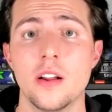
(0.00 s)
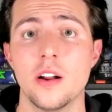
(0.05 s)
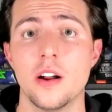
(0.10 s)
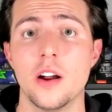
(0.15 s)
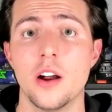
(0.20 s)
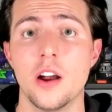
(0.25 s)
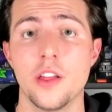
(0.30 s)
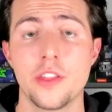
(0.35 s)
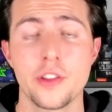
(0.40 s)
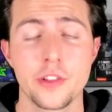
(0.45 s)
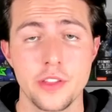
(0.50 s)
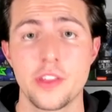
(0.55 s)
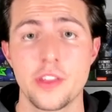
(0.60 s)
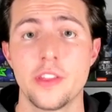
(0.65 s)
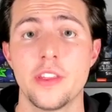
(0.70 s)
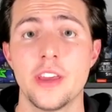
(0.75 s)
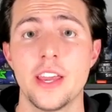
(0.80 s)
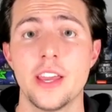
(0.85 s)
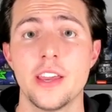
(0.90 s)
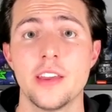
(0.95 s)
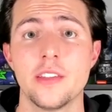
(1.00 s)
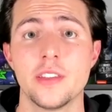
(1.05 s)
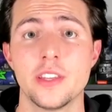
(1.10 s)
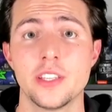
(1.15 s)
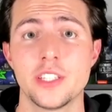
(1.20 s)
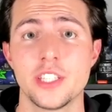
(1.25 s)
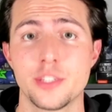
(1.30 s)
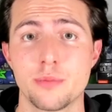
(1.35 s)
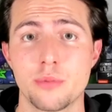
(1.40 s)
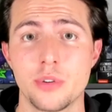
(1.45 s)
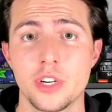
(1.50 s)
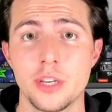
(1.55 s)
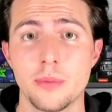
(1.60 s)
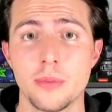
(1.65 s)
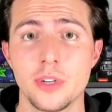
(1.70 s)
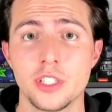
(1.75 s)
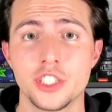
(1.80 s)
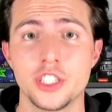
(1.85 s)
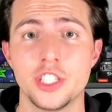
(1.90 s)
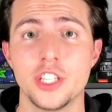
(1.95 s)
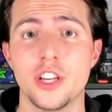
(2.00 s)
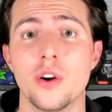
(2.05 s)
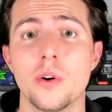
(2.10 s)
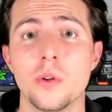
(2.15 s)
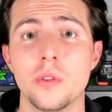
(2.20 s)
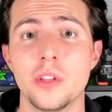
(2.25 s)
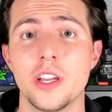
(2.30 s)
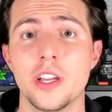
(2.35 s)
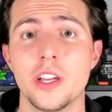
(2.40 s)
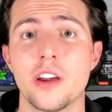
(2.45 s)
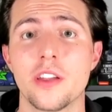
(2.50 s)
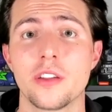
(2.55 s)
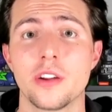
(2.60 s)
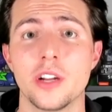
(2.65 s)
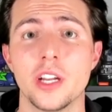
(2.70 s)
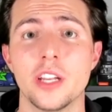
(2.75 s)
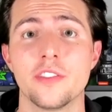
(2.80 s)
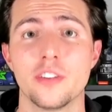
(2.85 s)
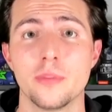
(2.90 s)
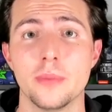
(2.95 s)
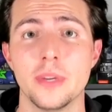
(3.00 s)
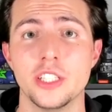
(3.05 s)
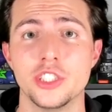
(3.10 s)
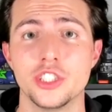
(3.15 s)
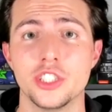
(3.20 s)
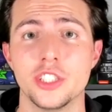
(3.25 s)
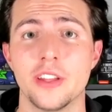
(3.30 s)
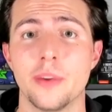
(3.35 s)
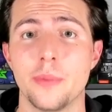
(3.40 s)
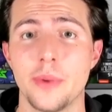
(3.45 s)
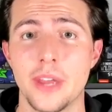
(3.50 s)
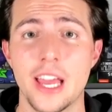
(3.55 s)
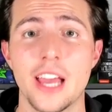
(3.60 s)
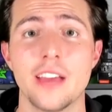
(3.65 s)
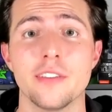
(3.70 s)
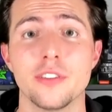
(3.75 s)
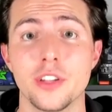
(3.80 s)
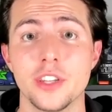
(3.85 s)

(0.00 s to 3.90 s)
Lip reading: Other than that, this is pretty much the only other information that we have on